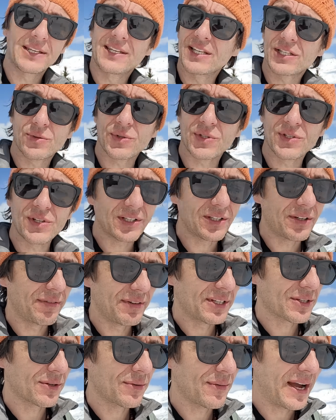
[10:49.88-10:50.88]
This was not the
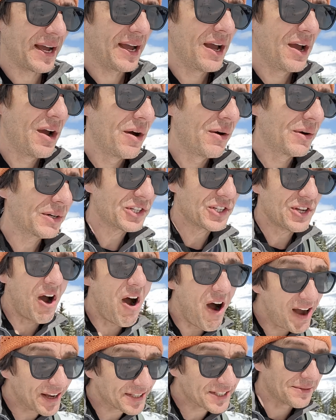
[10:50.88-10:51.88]
reason why, which is
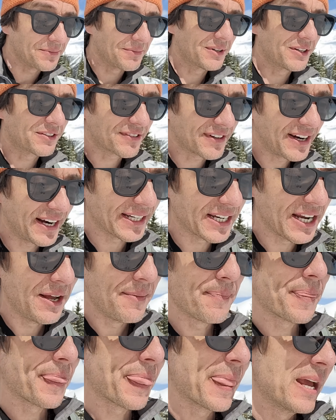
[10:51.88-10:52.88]
awesome, great.
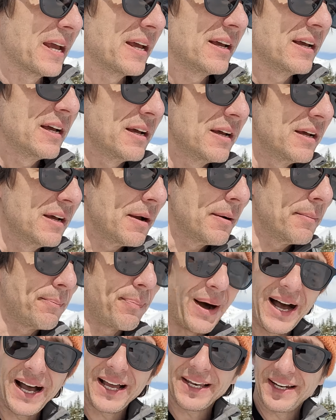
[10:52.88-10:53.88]

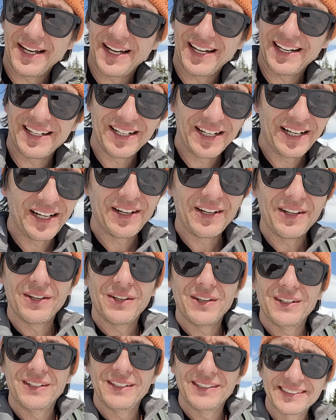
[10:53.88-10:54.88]
But
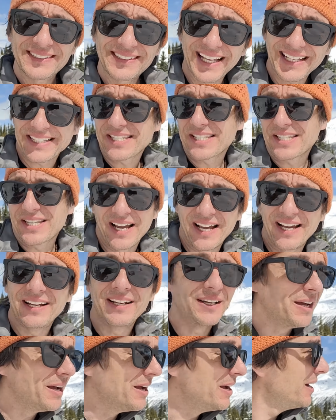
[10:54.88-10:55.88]
that's
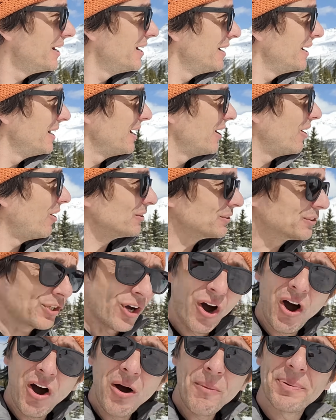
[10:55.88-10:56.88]
on
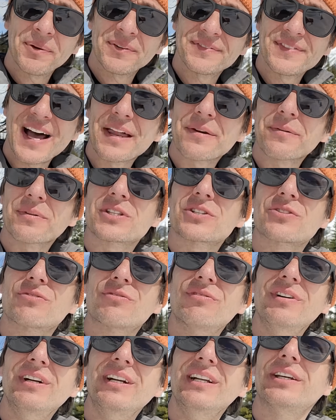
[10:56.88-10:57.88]
top of that, what's
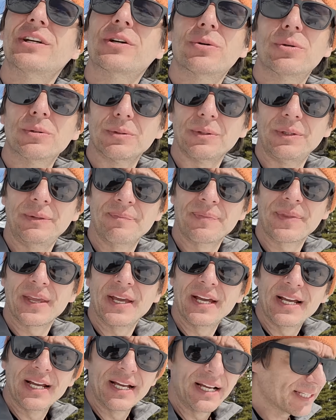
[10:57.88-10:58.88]
really cool
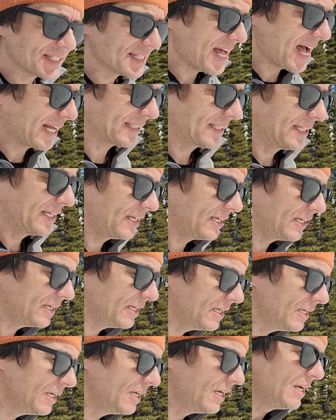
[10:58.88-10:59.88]
is that
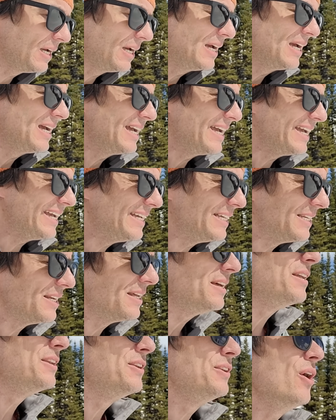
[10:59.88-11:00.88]

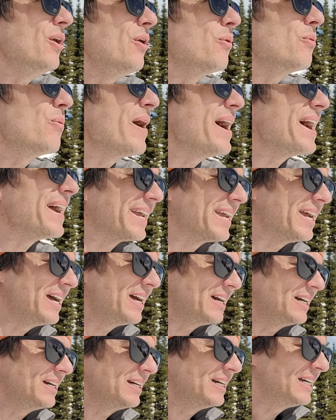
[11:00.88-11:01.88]
in no way
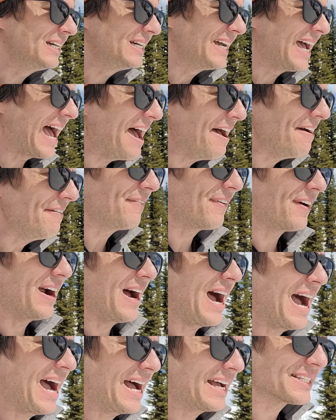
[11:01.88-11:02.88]
ever
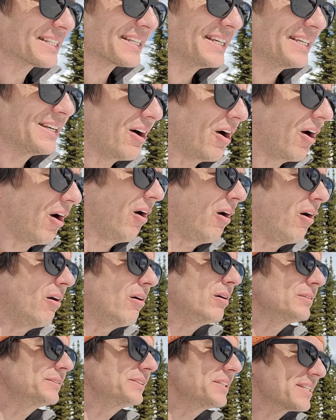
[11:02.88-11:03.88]
has in
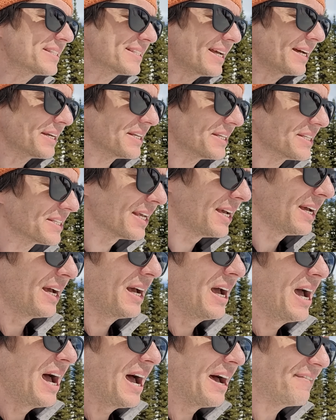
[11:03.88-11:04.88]
all these studies
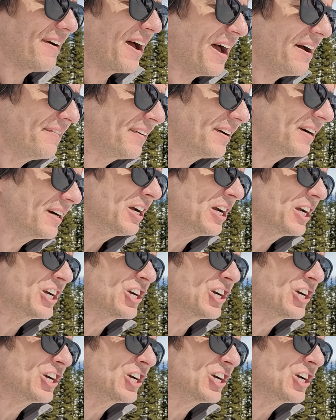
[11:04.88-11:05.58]
have ever